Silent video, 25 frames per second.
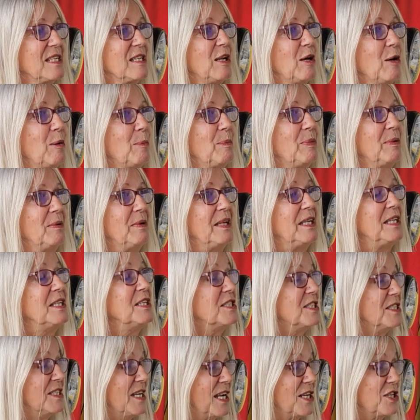Club
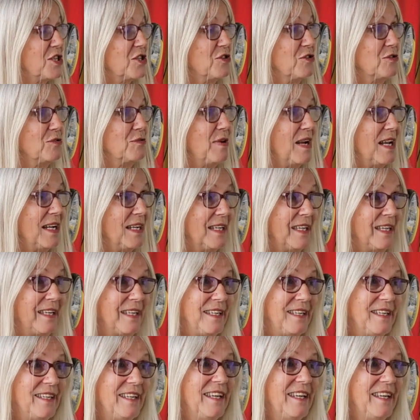International Rally